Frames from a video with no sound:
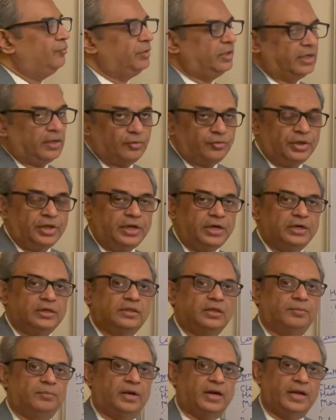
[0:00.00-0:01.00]
we have healed
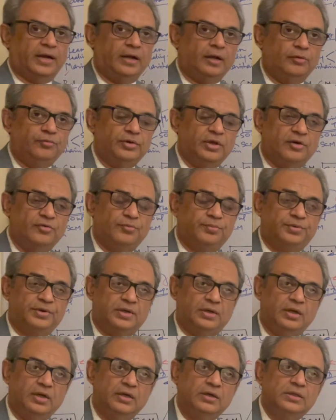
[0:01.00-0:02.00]
the mind, we have
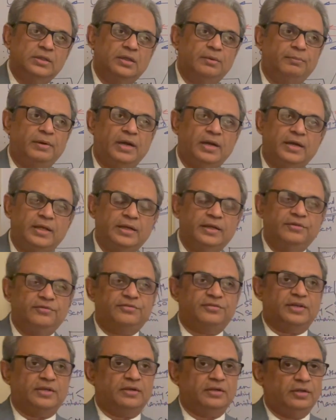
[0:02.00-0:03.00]
learned the
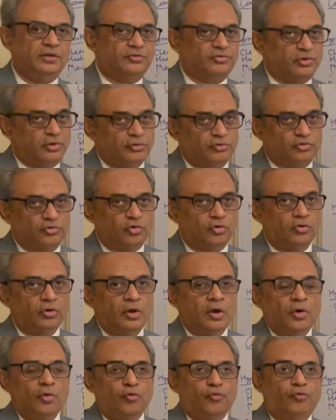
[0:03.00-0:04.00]
maintenance techniques also.
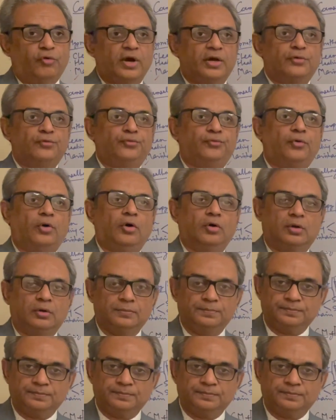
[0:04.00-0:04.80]
What for?